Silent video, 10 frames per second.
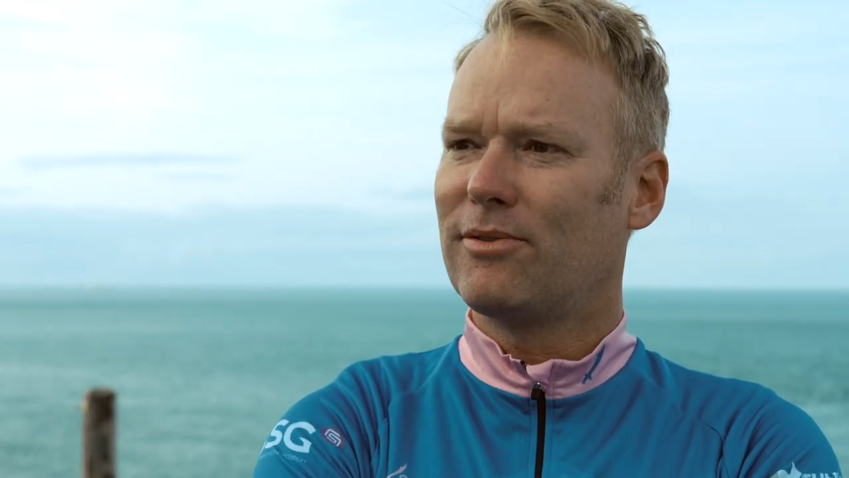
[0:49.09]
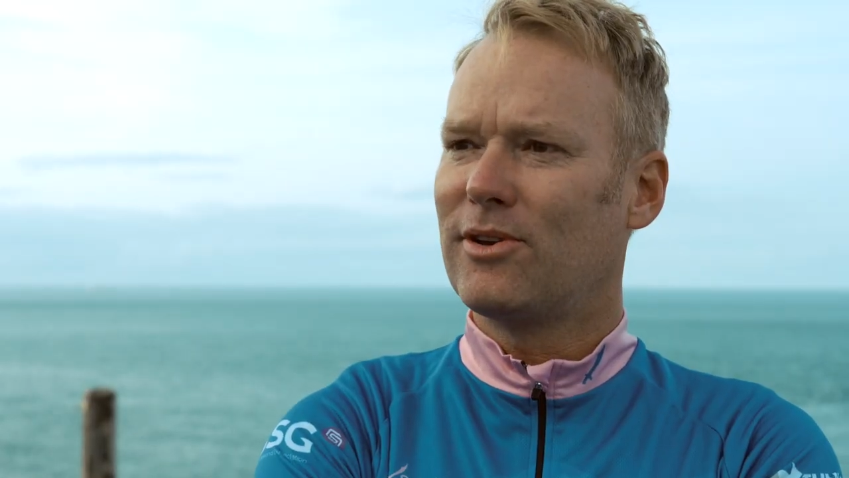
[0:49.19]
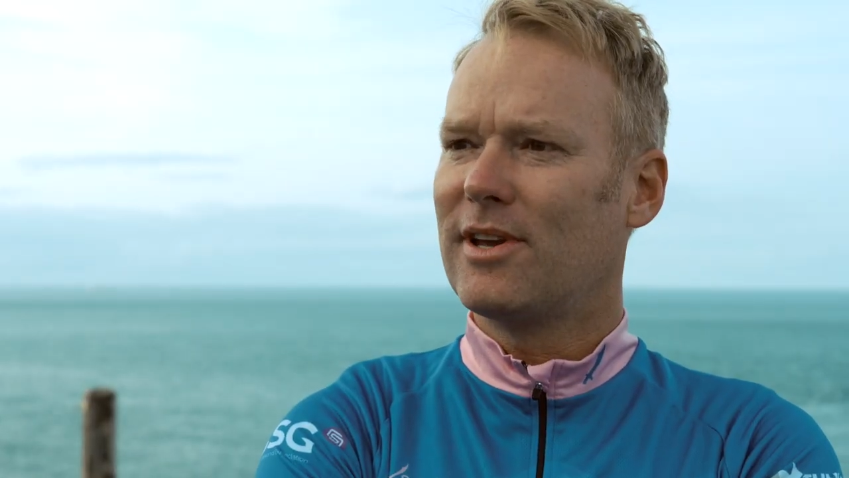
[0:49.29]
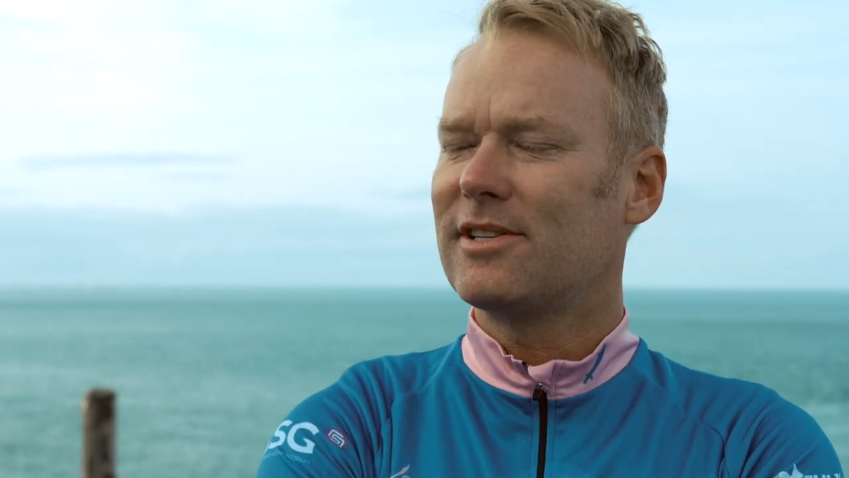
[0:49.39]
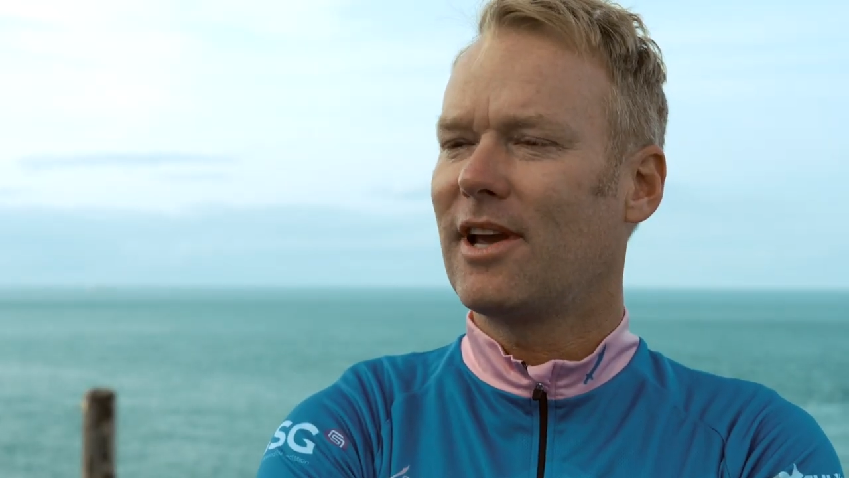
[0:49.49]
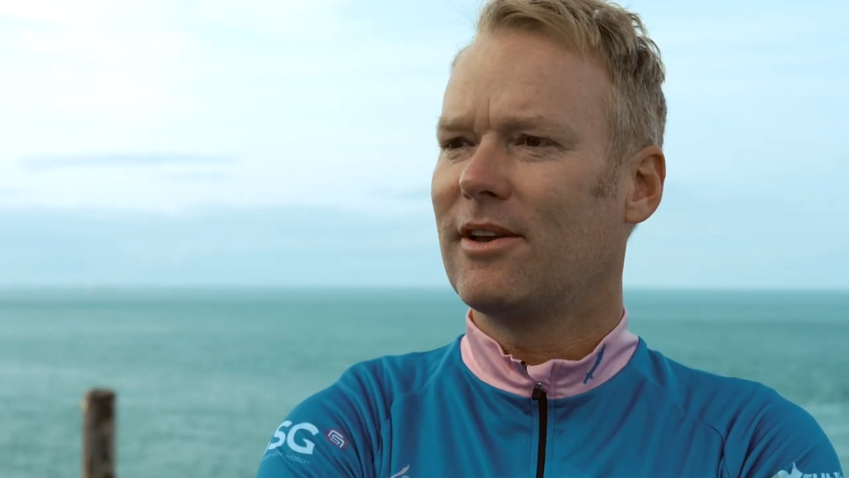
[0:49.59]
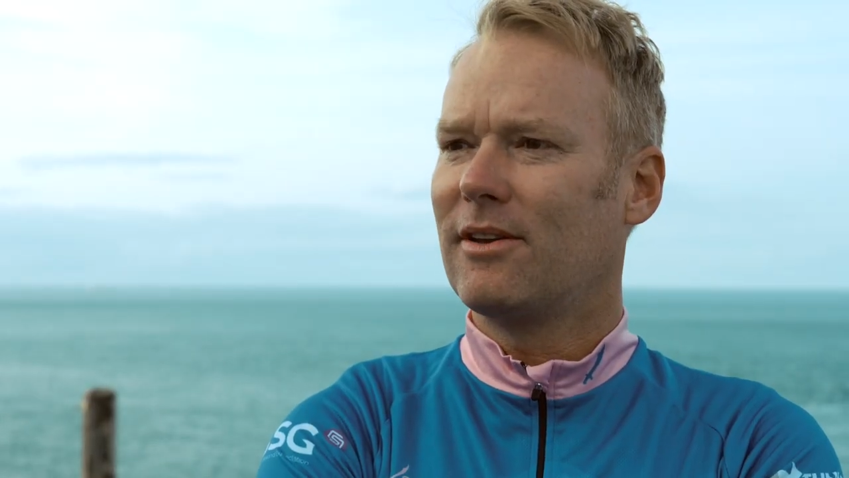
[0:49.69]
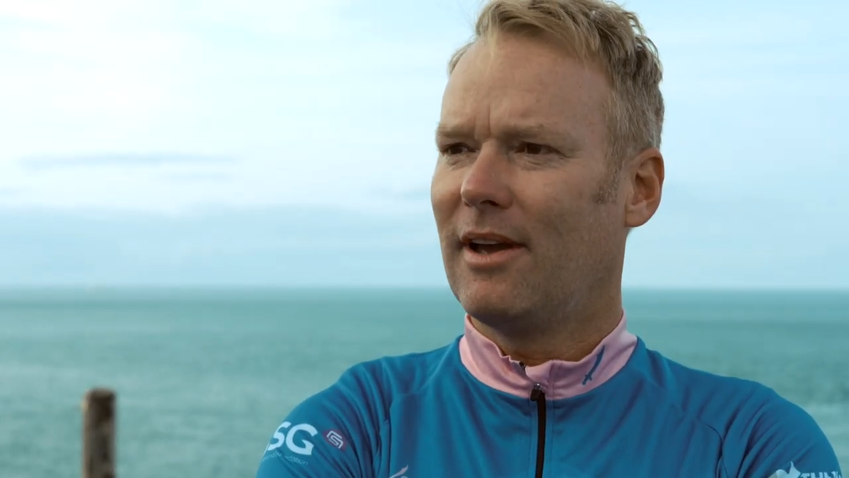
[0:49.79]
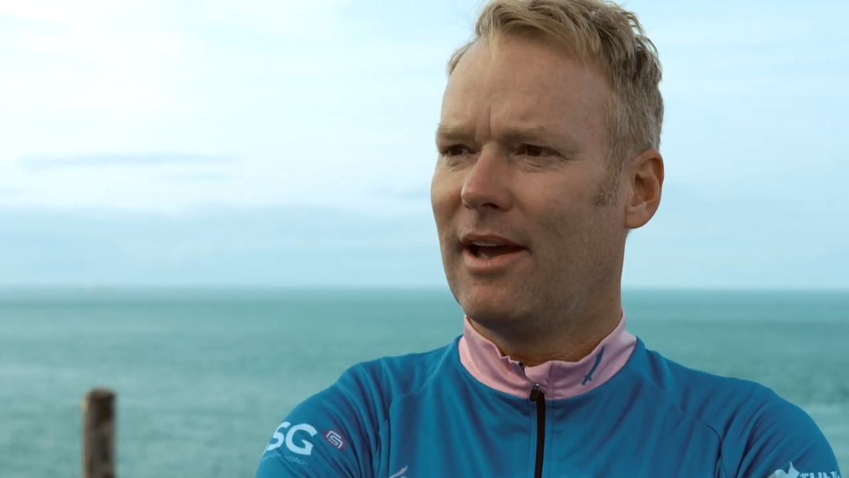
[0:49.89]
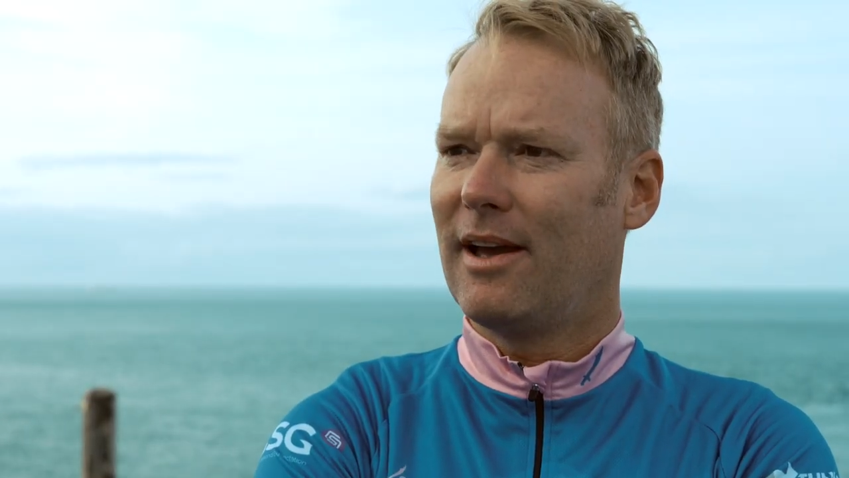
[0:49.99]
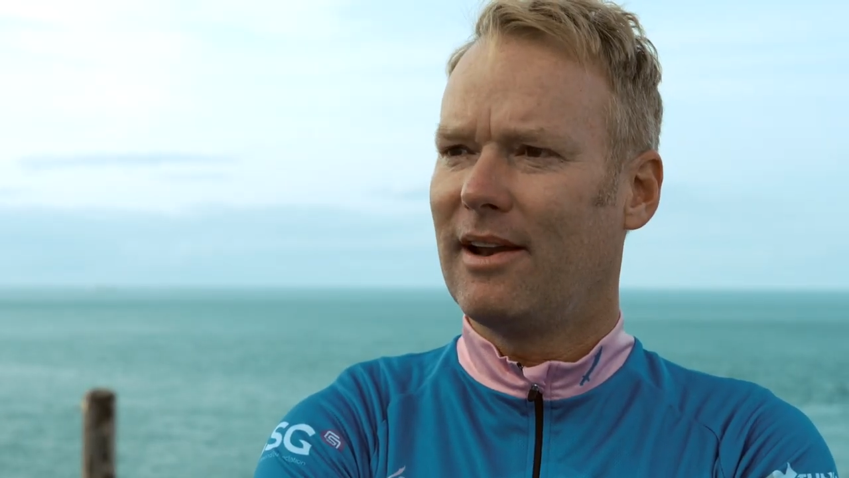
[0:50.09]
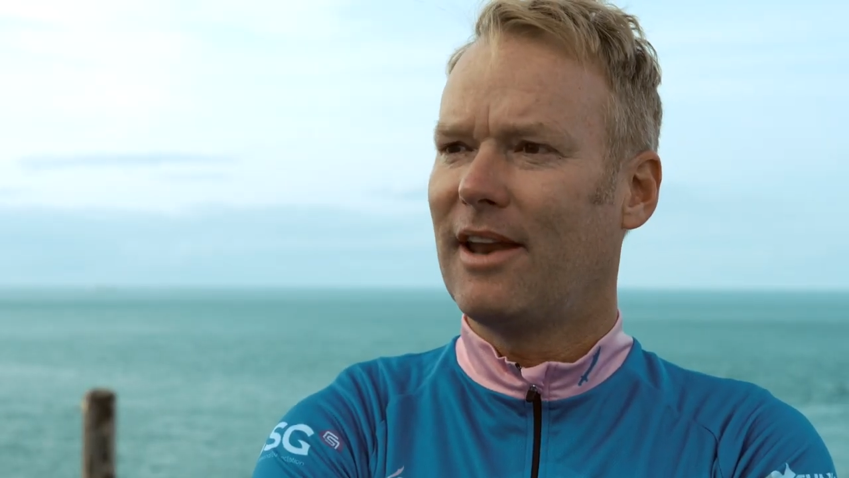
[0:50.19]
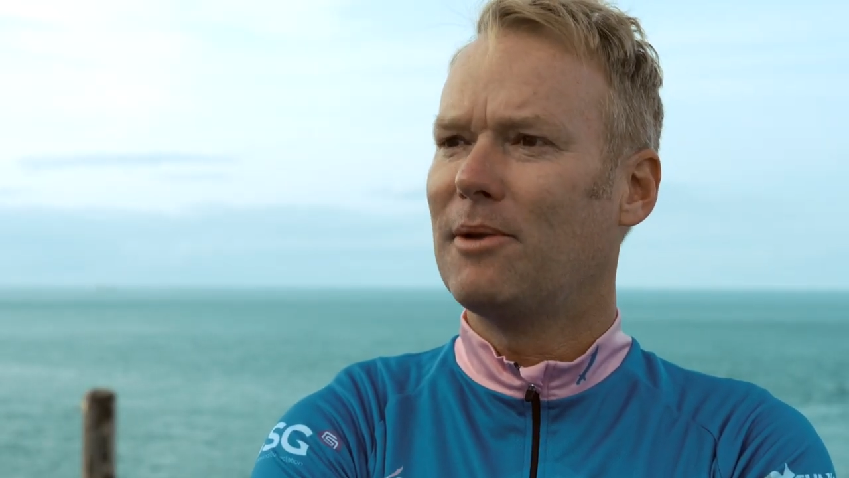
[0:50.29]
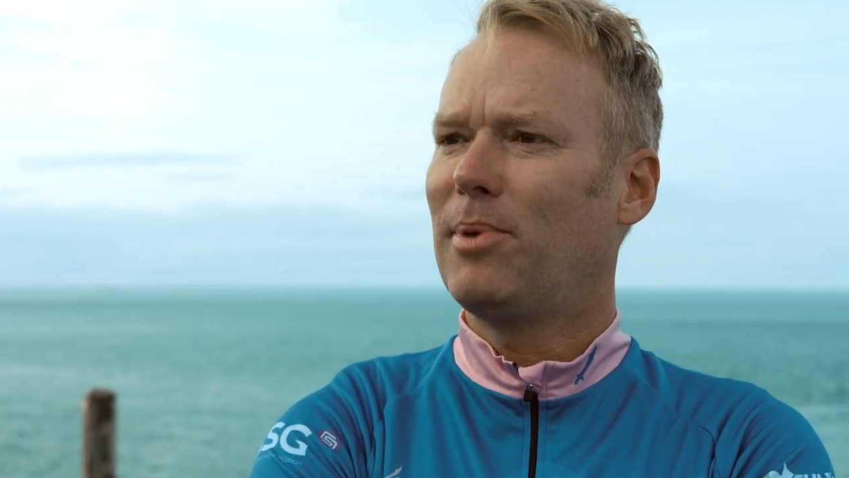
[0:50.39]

few years ago, uh, London,